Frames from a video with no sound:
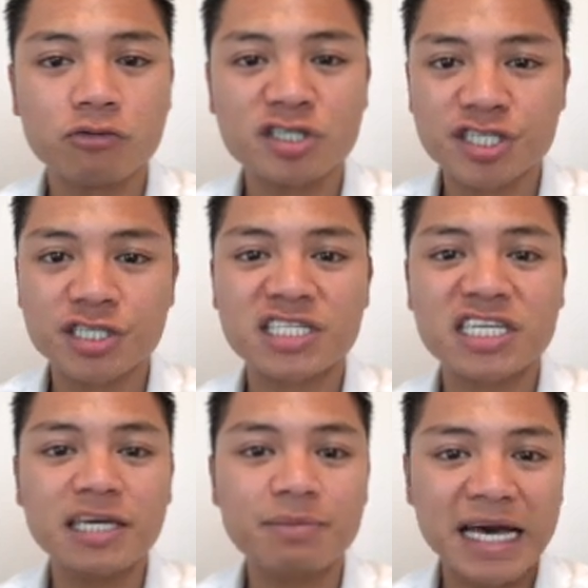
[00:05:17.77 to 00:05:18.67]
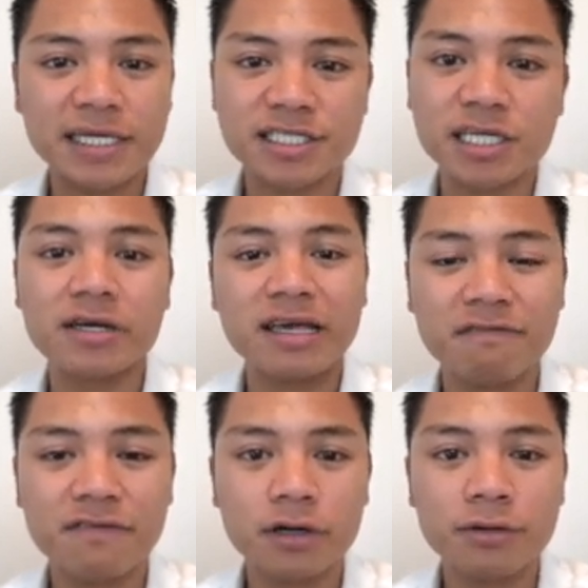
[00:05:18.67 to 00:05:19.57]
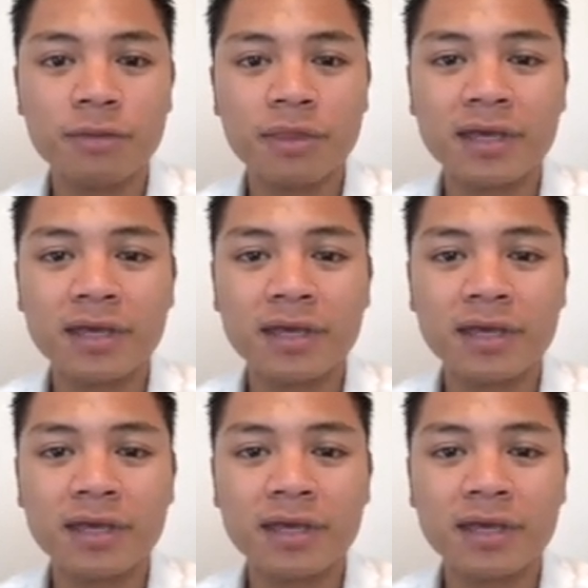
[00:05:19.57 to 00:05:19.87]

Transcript: which is keypass.info.